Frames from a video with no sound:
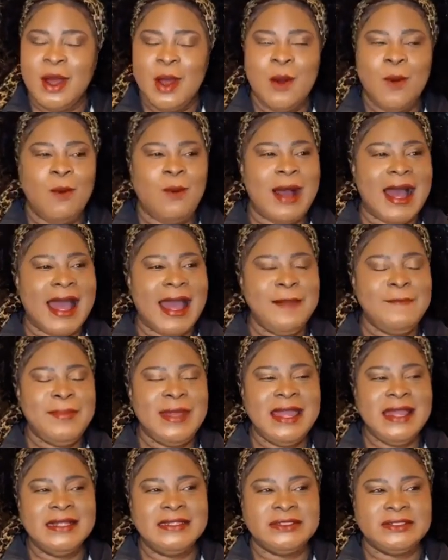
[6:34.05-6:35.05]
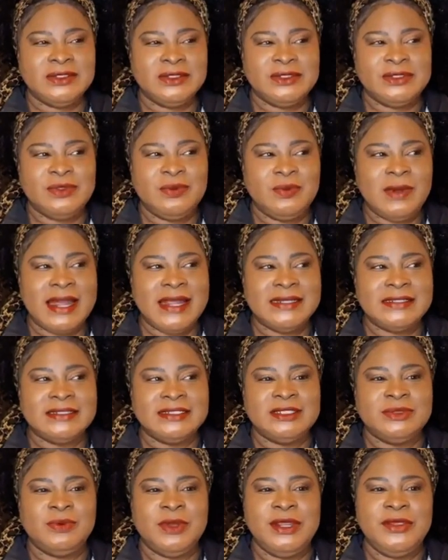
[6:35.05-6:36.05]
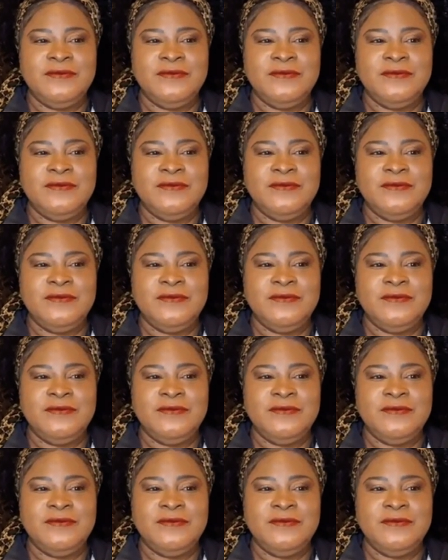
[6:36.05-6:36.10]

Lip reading: Why be in situations where you